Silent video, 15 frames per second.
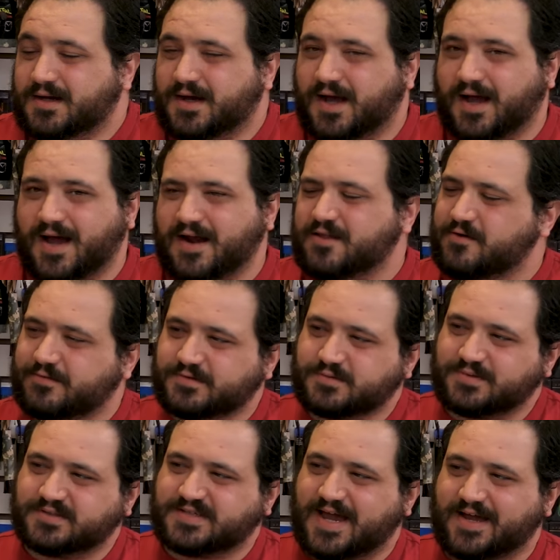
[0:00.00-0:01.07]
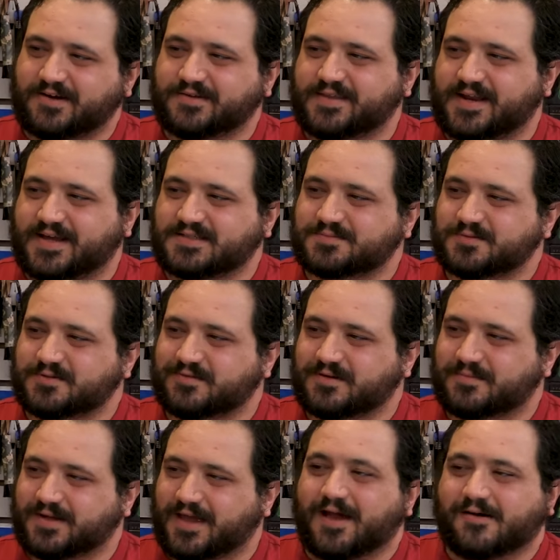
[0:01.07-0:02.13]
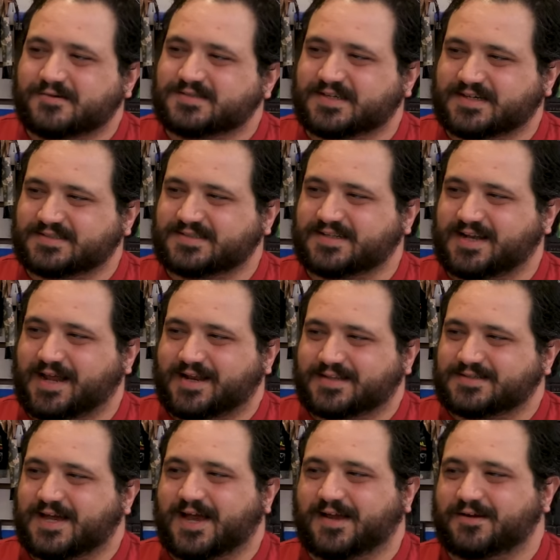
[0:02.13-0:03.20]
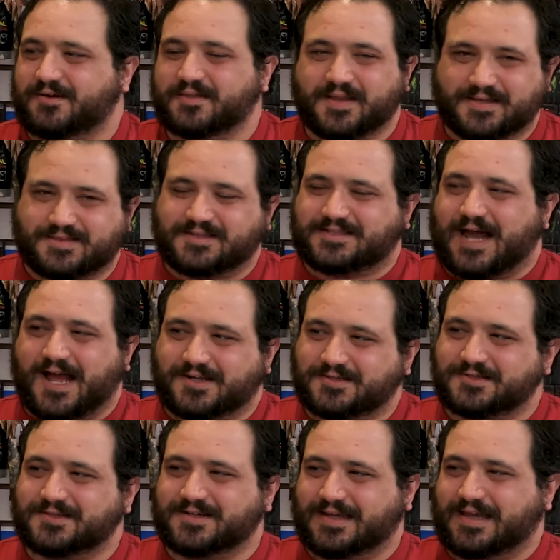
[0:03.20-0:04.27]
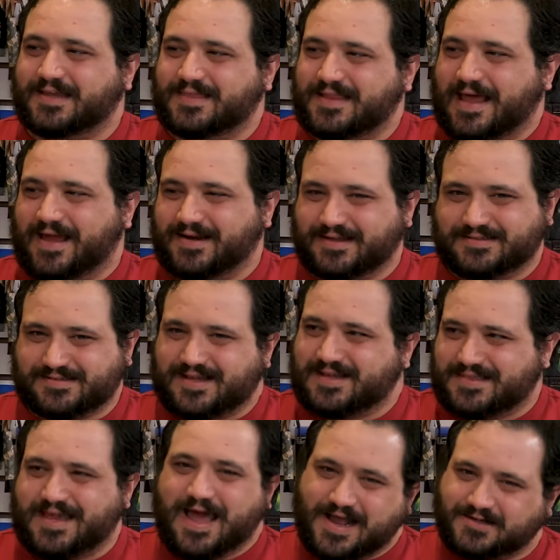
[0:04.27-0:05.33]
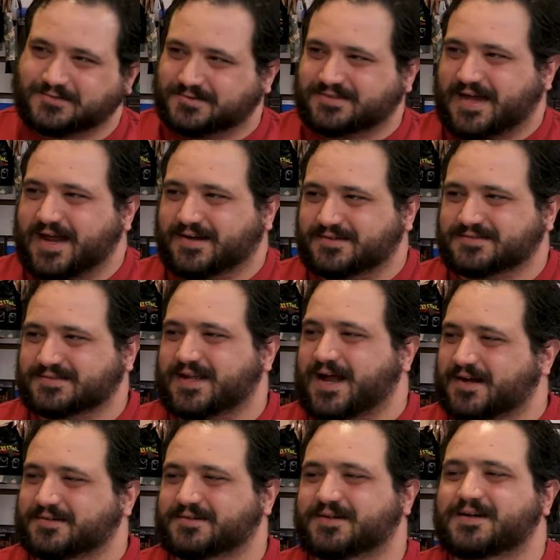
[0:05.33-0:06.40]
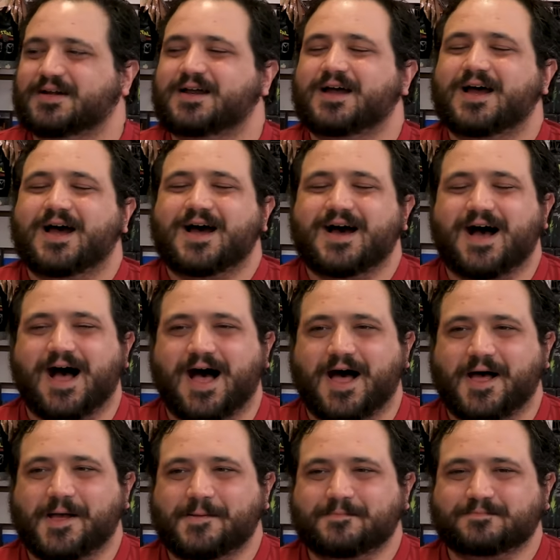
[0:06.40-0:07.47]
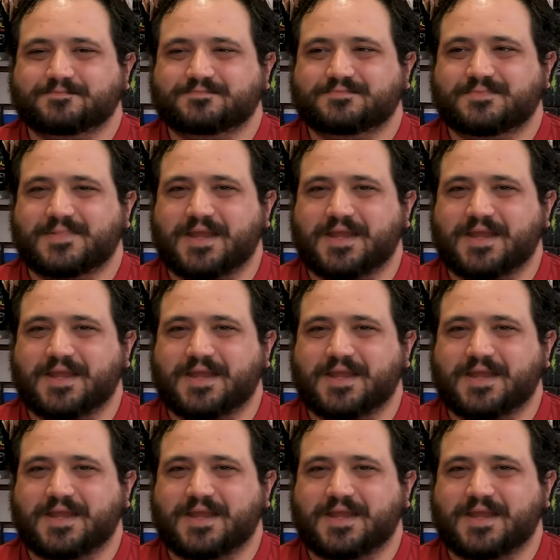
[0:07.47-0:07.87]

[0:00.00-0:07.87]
uh, I don't know if it was a real tiger in the next movie, but yeah, it was like a sedated tiger, and like the doctor in that is like the actual tiger's doctor. Mm -hmm. Um,